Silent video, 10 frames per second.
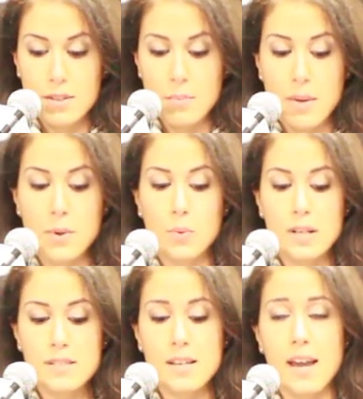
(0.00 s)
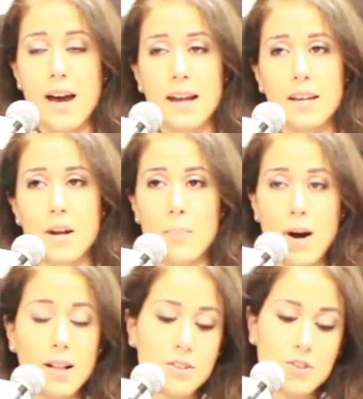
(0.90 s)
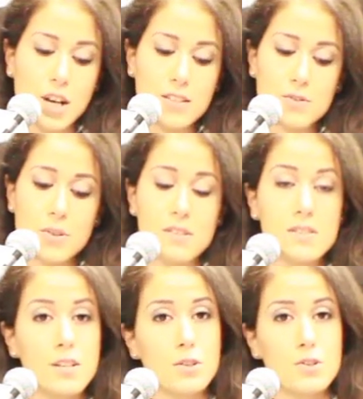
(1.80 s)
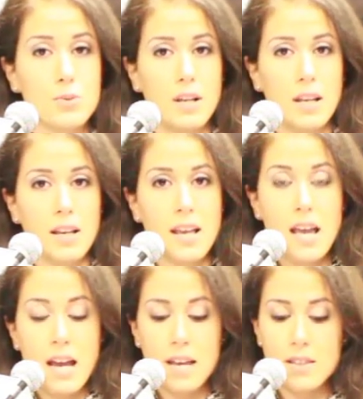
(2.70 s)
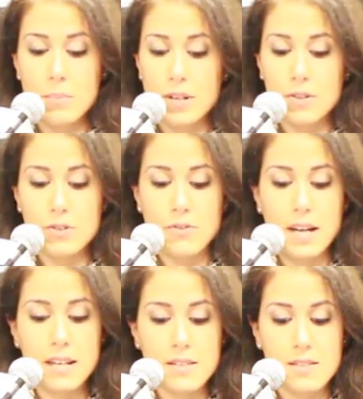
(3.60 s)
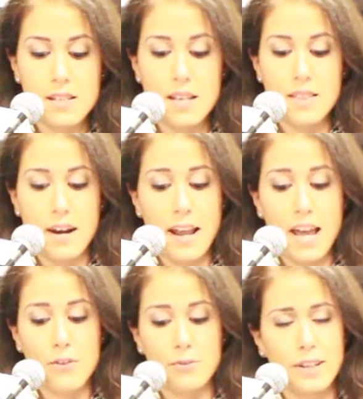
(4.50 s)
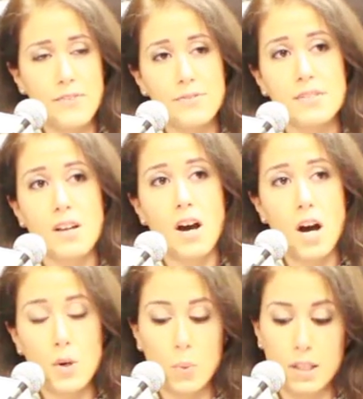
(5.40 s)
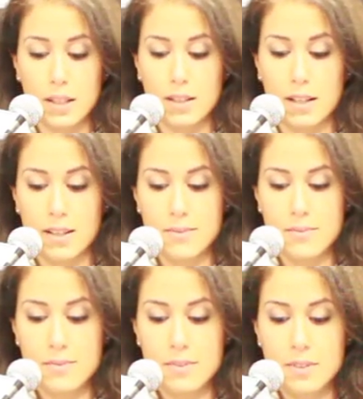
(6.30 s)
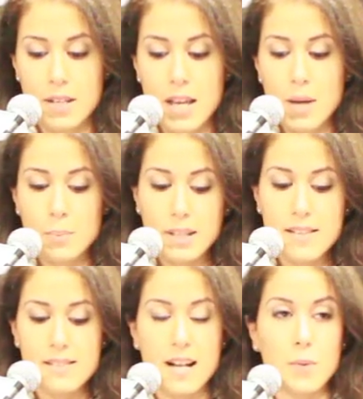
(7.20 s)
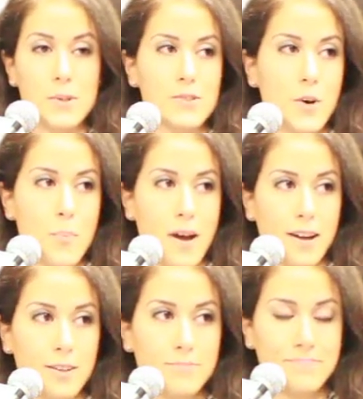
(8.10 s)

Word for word: Maybe one day I can apologize to the cedar tree and the Mediterranean Sea that I have left unwillingly. Please help us come back.